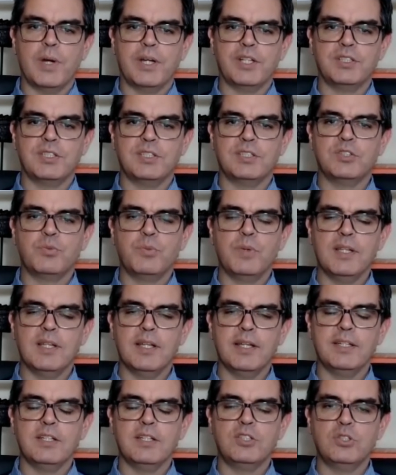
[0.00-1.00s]
questions
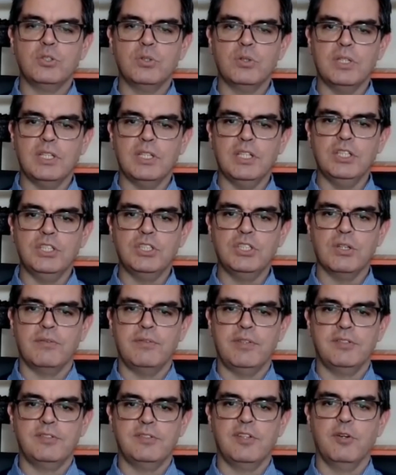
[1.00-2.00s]
related to each
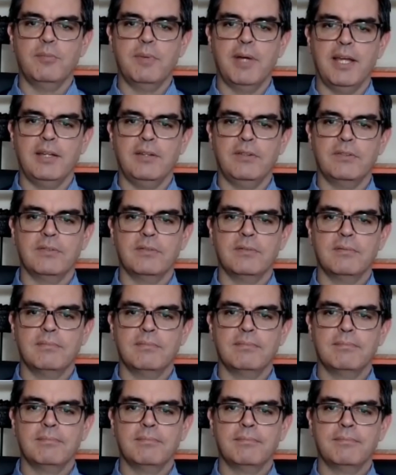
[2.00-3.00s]
of these domains.